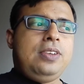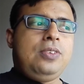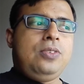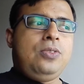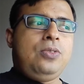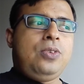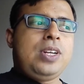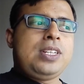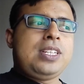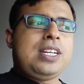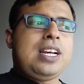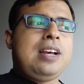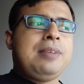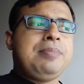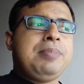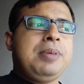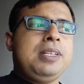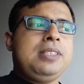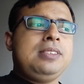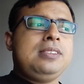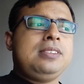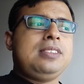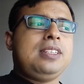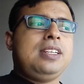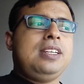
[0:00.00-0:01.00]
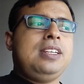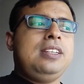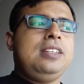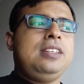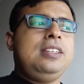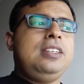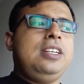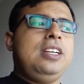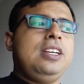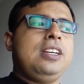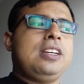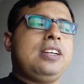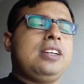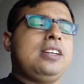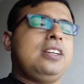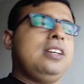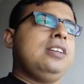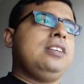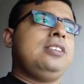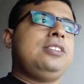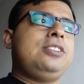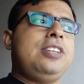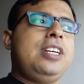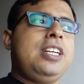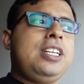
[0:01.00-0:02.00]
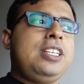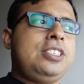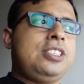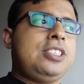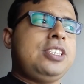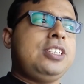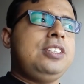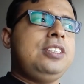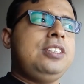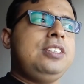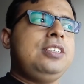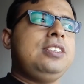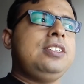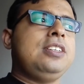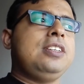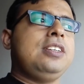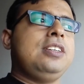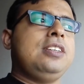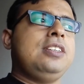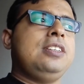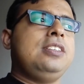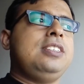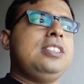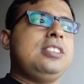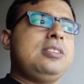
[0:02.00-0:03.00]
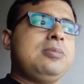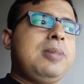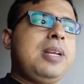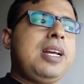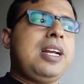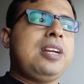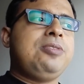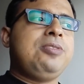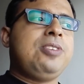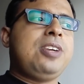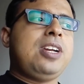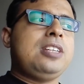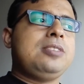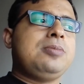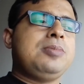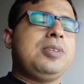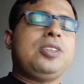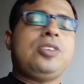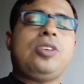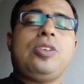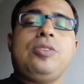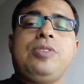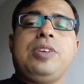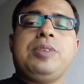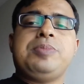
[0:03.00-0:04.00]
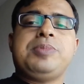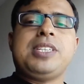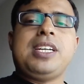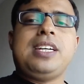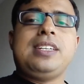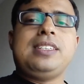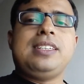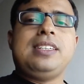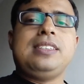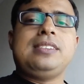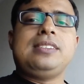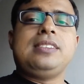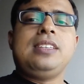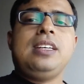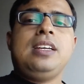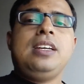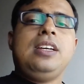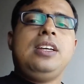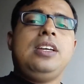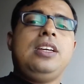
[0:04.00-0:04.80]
What happens in traditional display advertisement on website is,